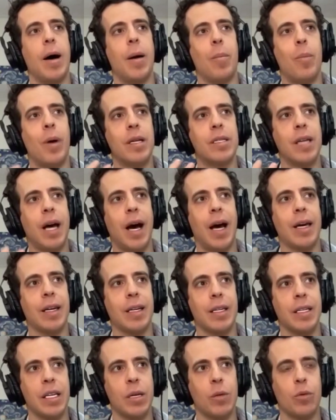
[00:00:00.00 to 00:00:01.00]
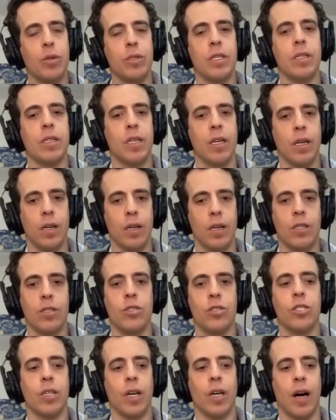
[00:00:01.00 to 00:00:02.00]
but I really would
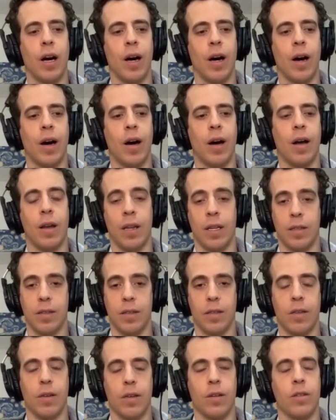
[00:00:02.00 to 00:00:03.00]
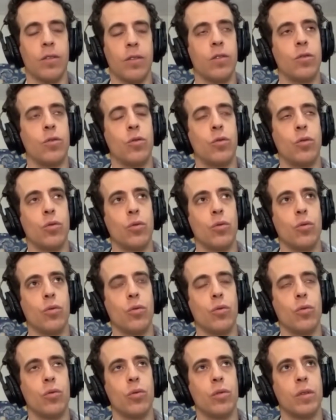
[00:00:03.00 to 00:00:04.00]
encourage listeners
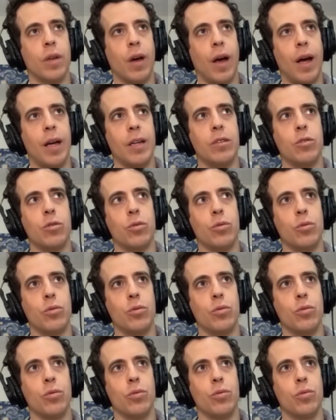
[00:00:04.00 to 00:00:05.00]
to try to